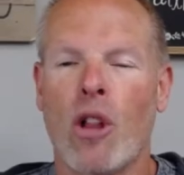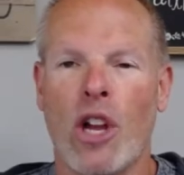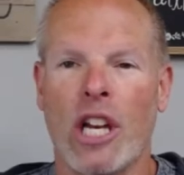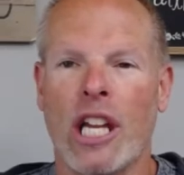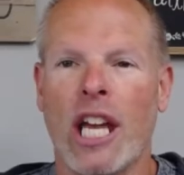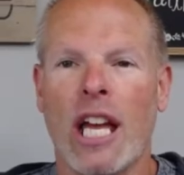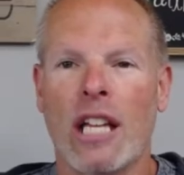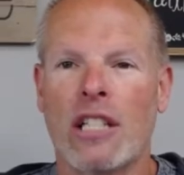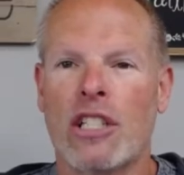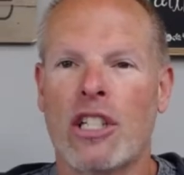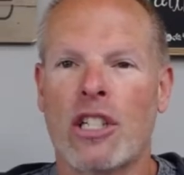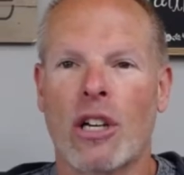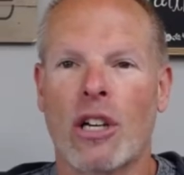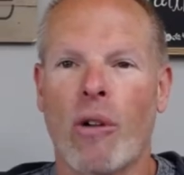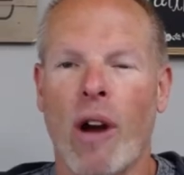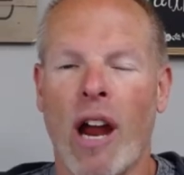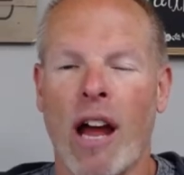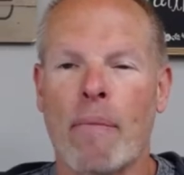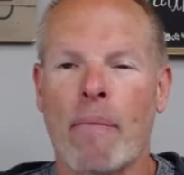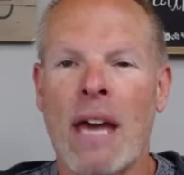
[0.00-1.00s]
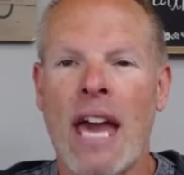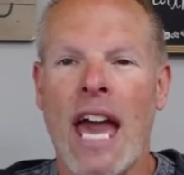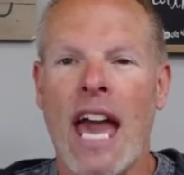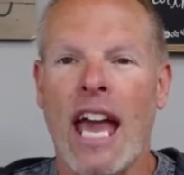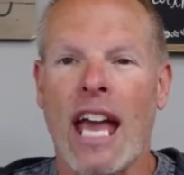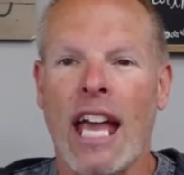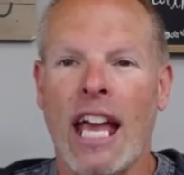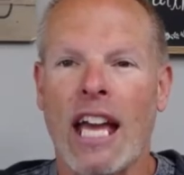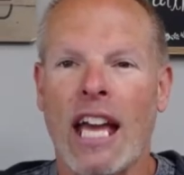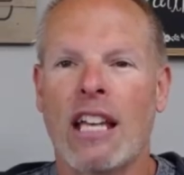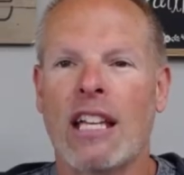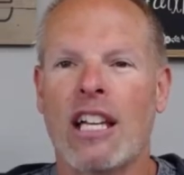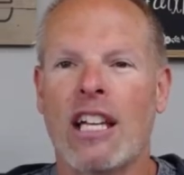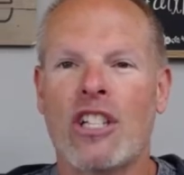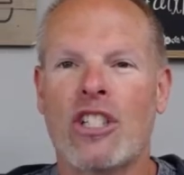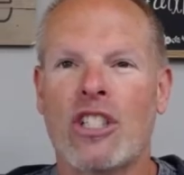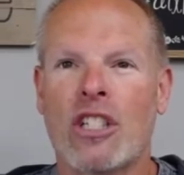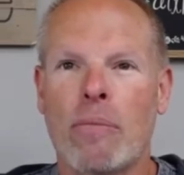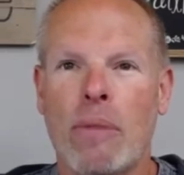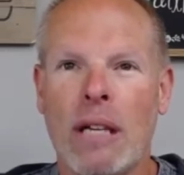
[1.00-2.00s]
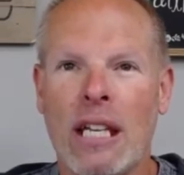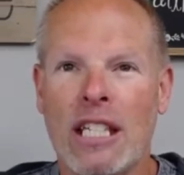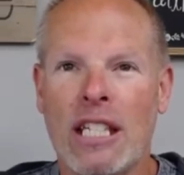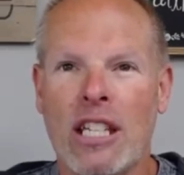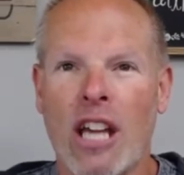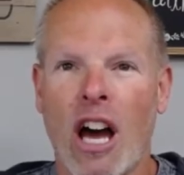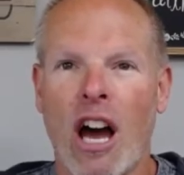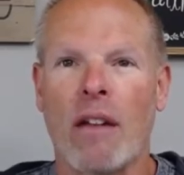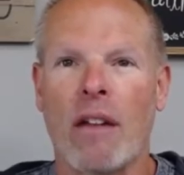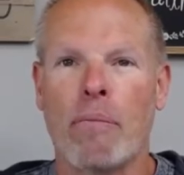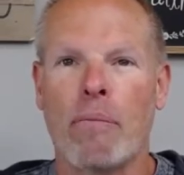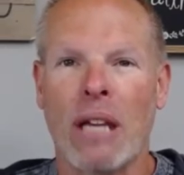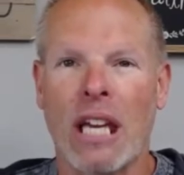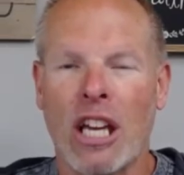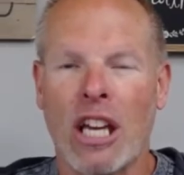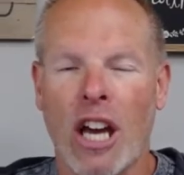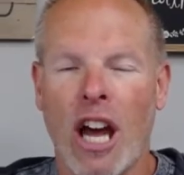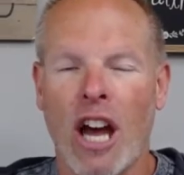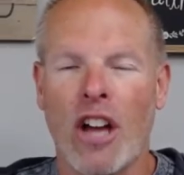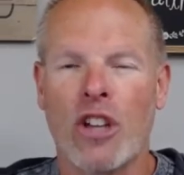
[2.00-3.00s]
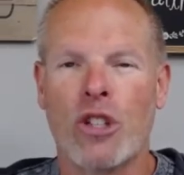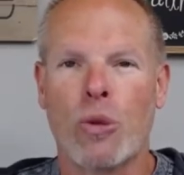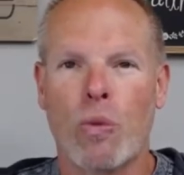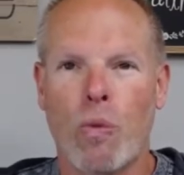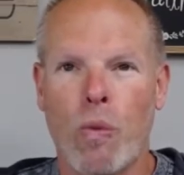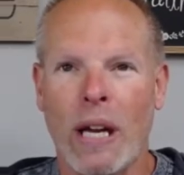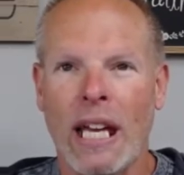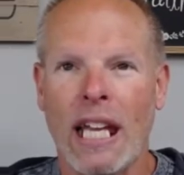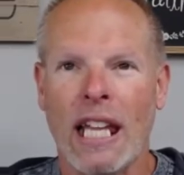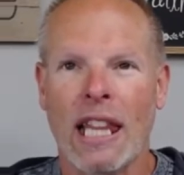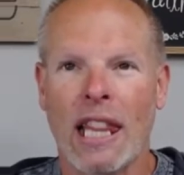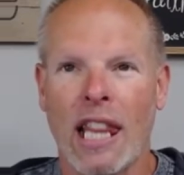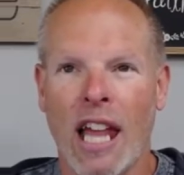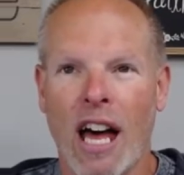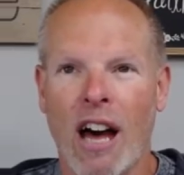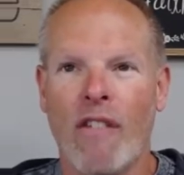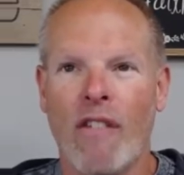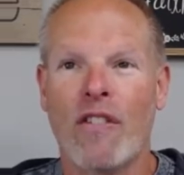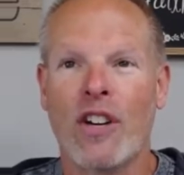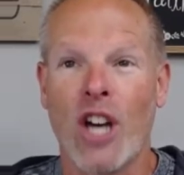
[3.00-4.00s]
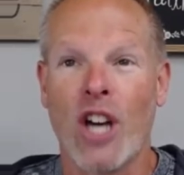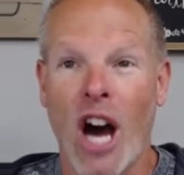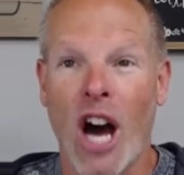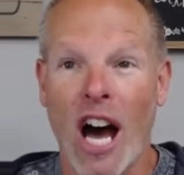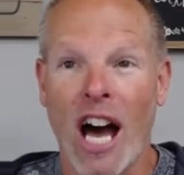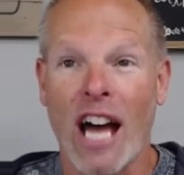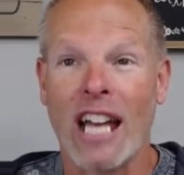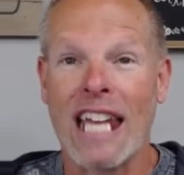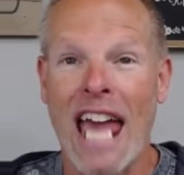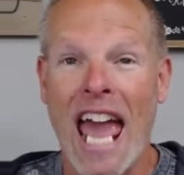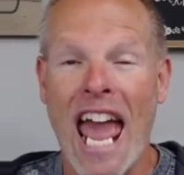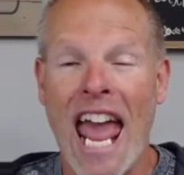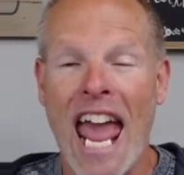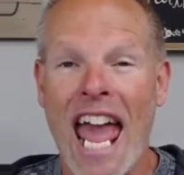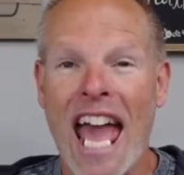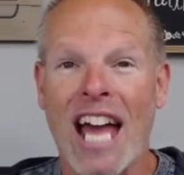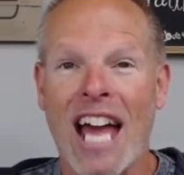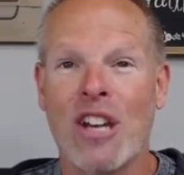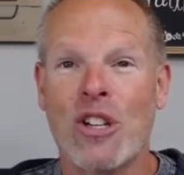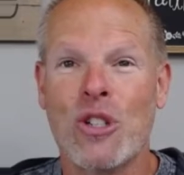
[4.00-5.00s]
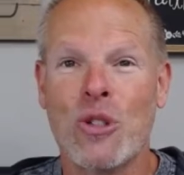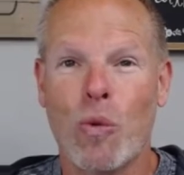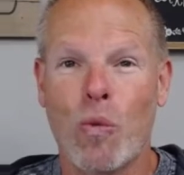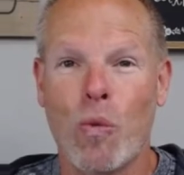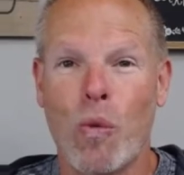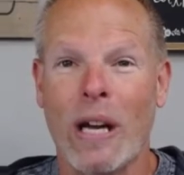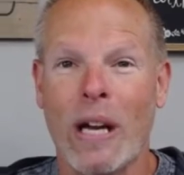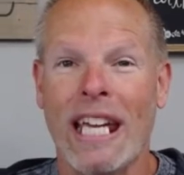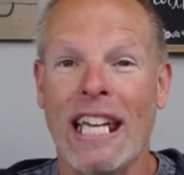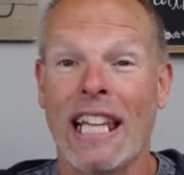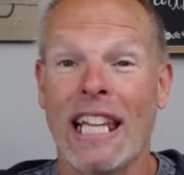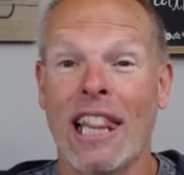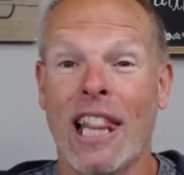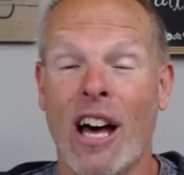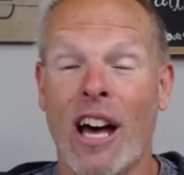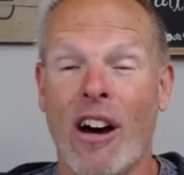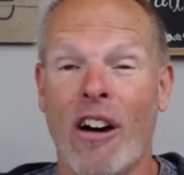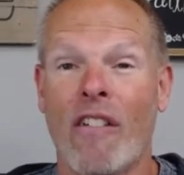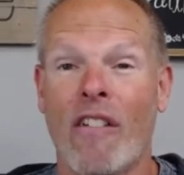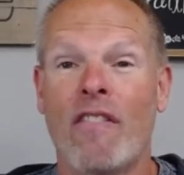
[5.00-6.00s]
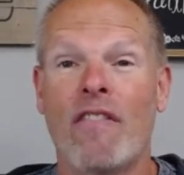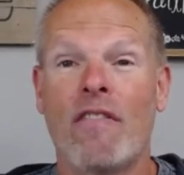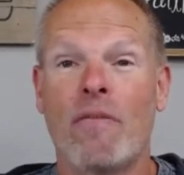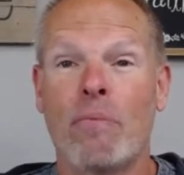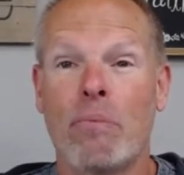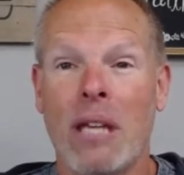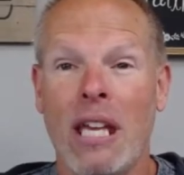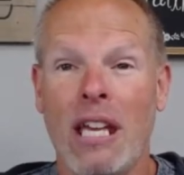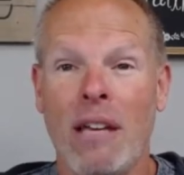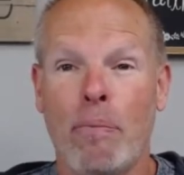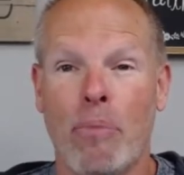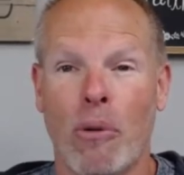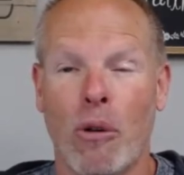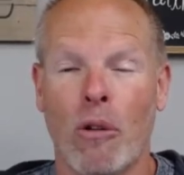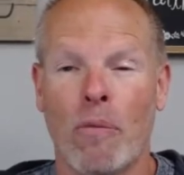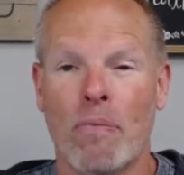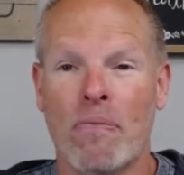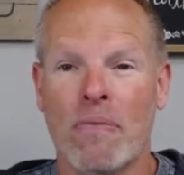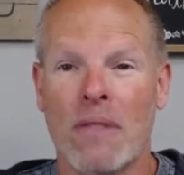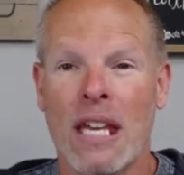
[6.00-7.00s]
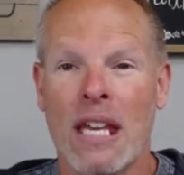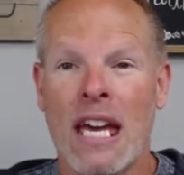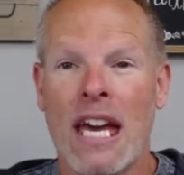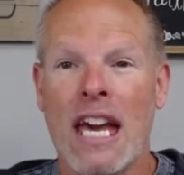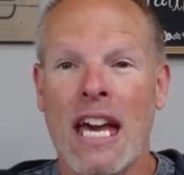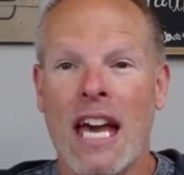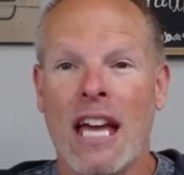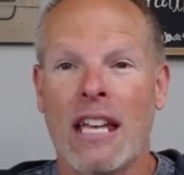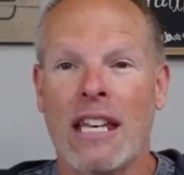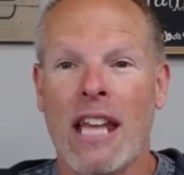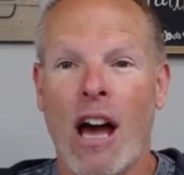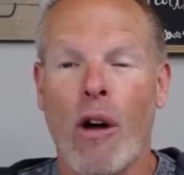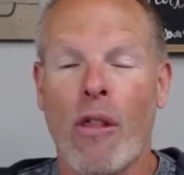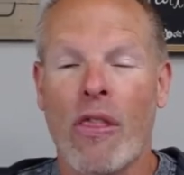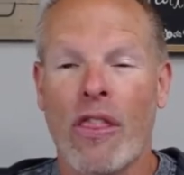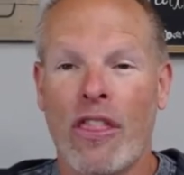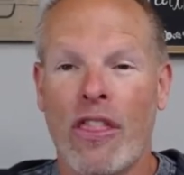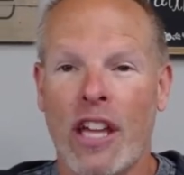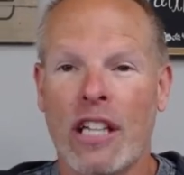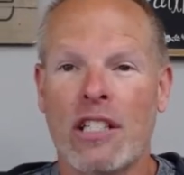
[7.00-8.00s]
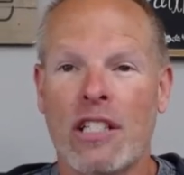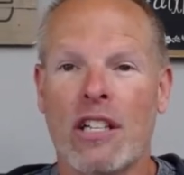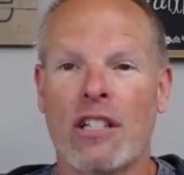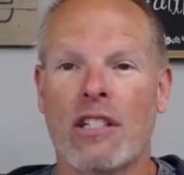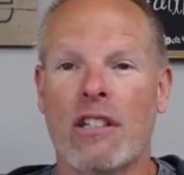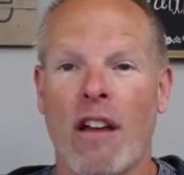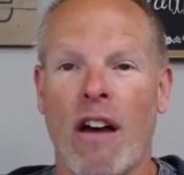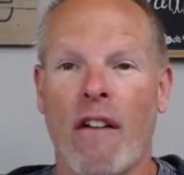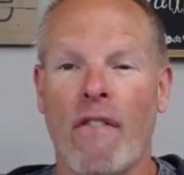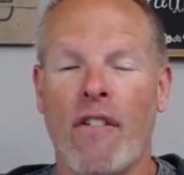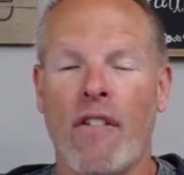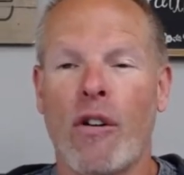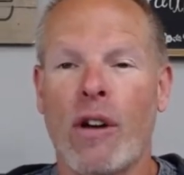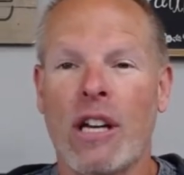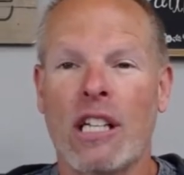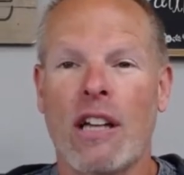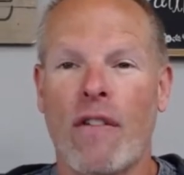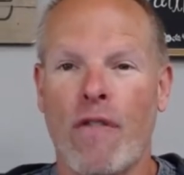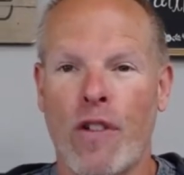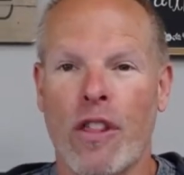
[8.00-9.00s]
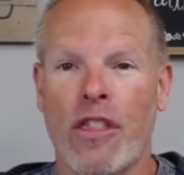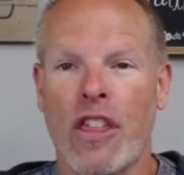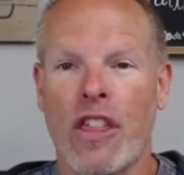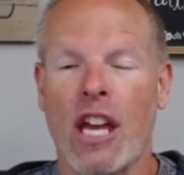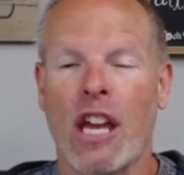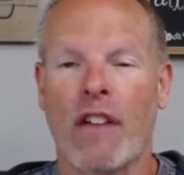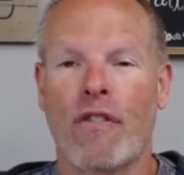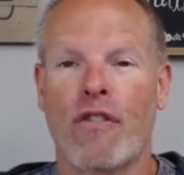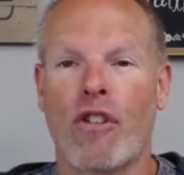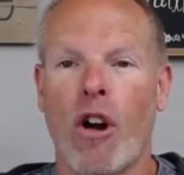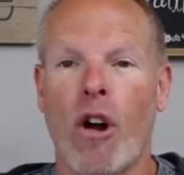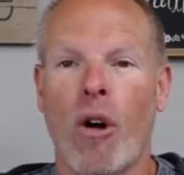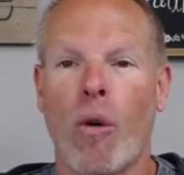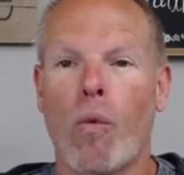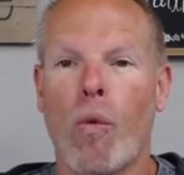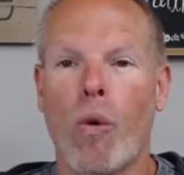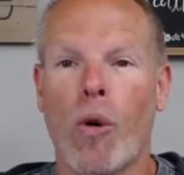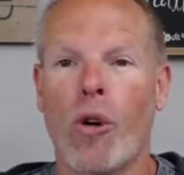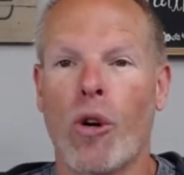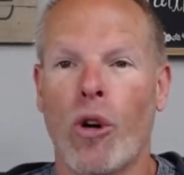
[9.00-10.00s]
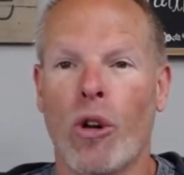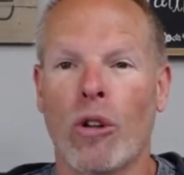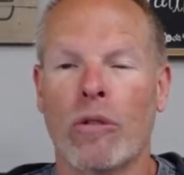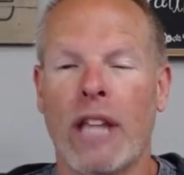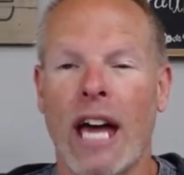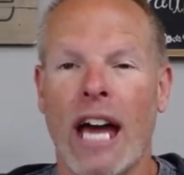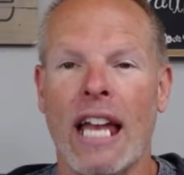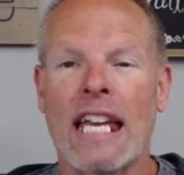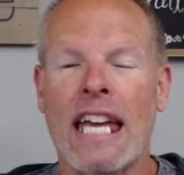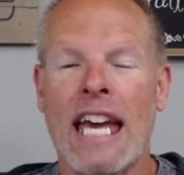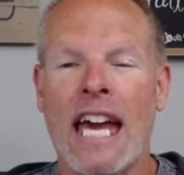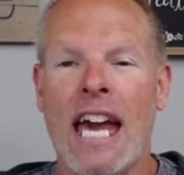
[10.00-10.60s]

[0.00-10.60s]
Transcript: on Instagram. It is to be done because we love God and we love people. Now, this is a very different thing for our world, that